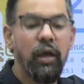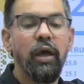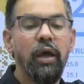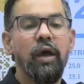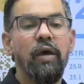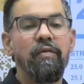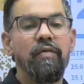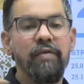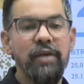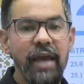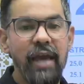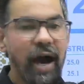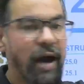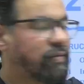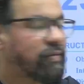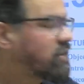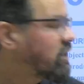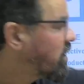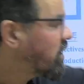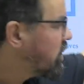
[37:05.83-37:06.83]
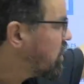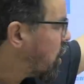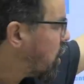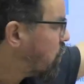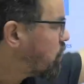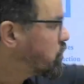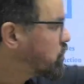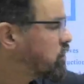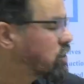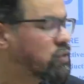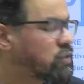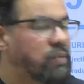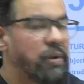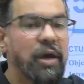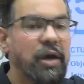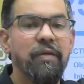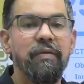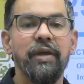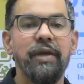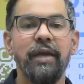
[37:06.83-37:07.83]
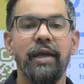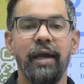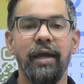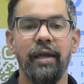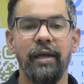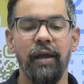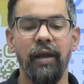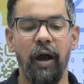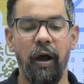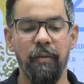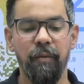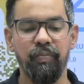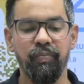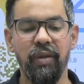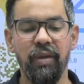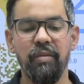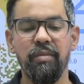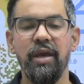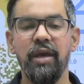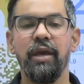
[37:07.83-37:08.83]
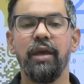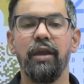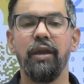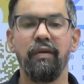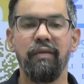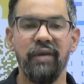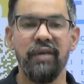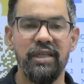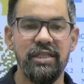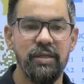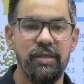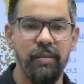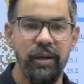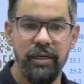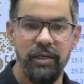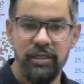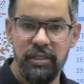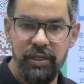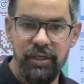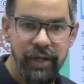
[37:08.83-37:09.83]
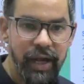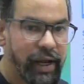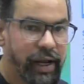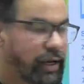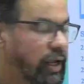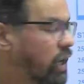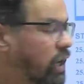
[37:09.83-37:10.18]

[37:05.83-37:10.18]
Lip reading: we have three options where we can make investments, right?